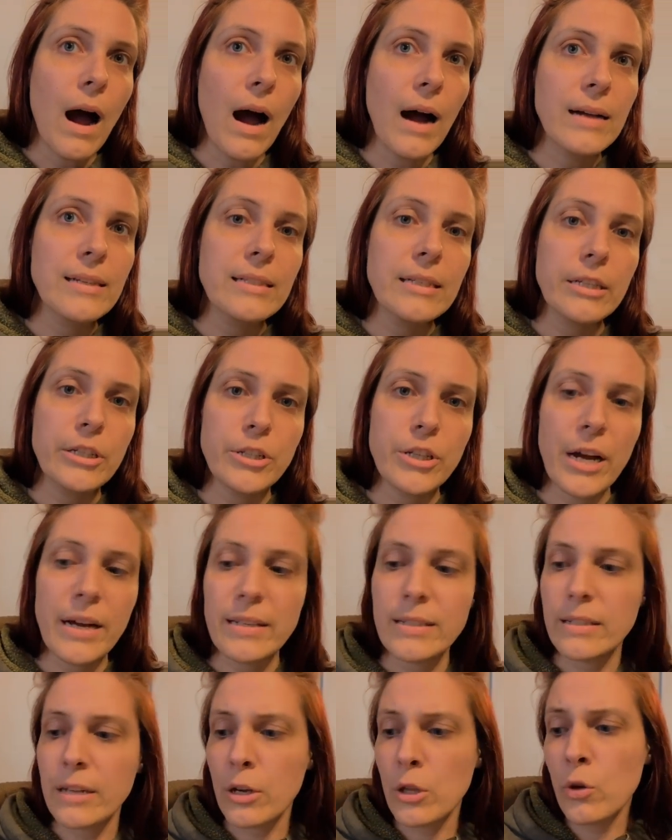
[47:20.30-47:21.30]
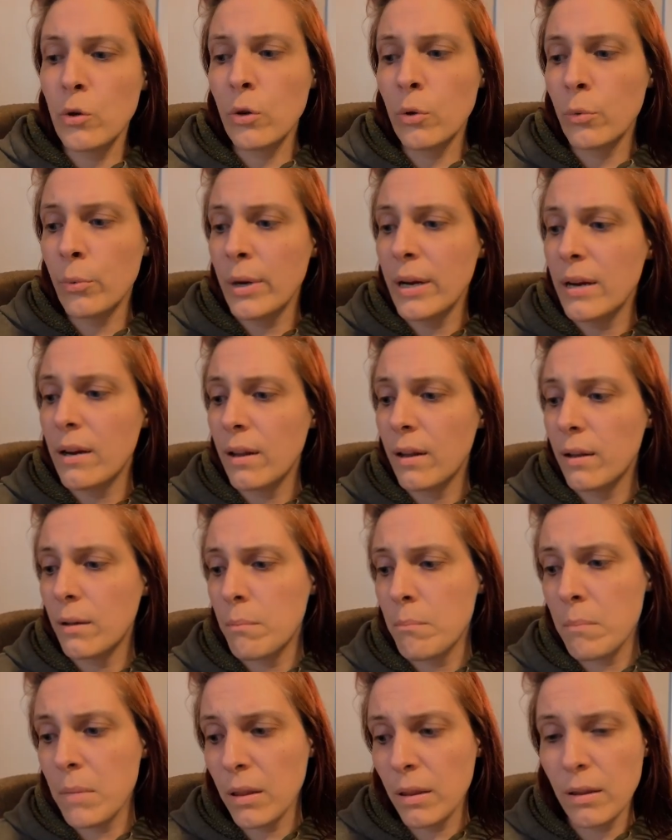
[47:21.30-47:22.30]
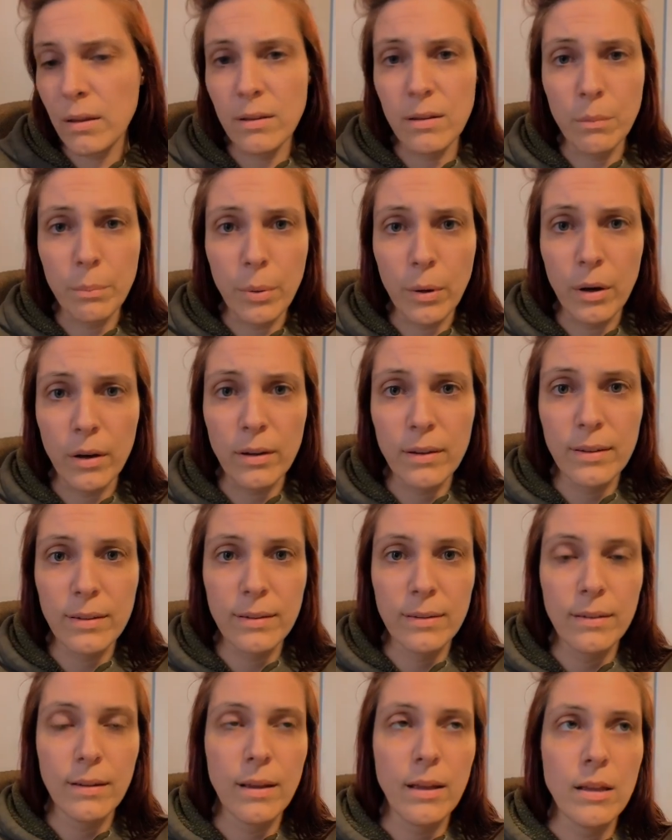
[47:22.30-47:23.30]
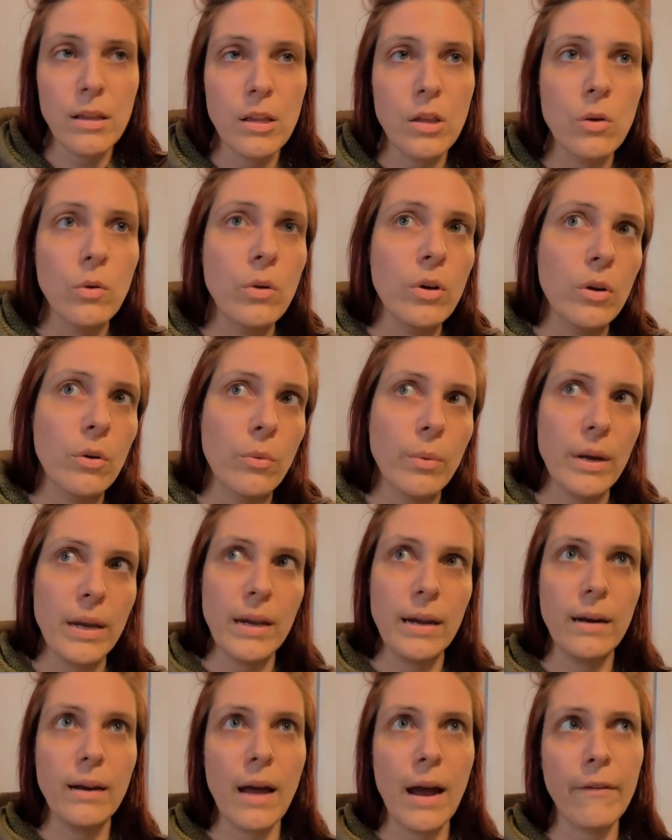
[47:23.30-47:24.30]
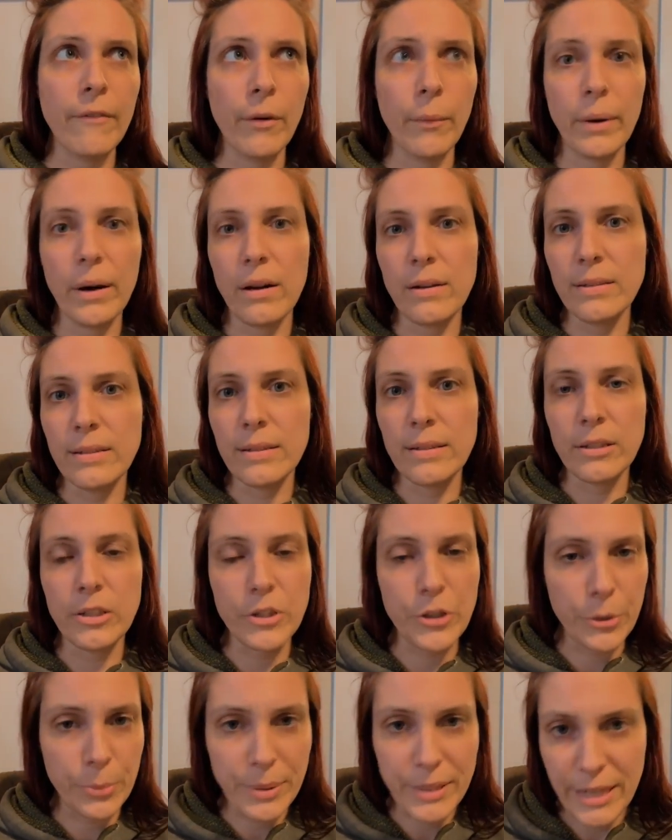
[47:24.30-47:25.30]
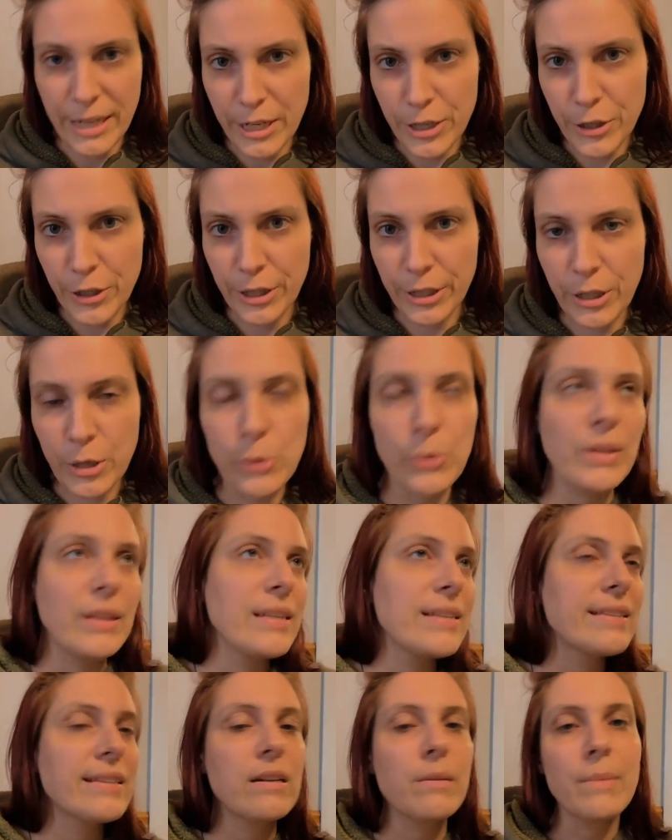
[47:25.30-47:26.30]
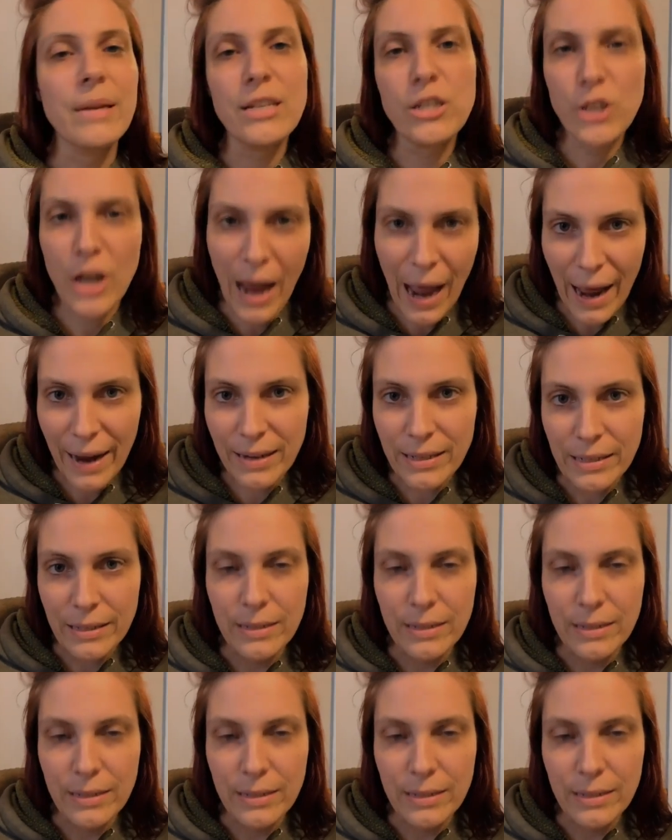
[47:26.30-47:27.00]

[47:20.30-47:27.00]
I suggest, now you can read millions of books. You can read everyone else's interpretation. You can listen to me chat.